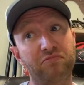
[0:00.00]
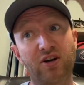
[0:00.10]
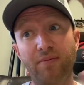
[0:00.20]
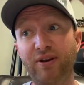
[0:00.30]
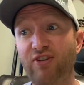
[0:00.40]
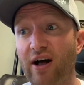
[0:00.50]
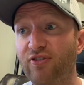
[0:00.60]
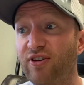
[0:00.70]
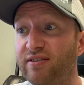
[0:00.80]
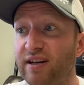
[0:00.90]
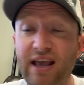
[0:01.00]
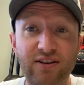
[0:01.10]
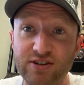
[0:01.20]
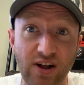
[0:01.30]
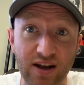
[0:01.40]
Going to be challenging today.
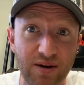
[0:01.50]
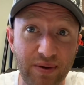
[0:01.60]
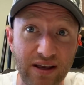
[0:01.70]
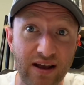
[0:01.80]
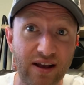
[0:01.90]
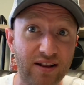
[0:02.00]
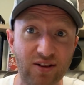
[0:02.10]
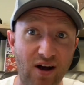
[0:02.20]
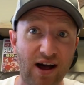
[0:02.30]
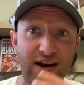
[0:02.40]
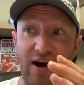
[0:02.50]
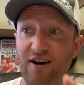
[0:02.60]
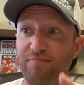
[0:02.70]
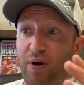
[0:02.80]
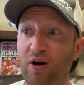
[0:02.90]
There's not going to be a lot
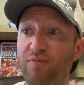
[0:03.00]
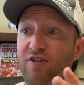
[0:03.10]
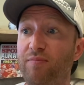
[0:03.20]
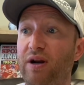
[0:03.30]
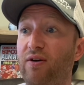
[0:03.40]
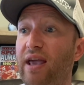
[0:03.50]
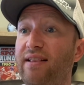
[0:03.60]
of ball movement, okay?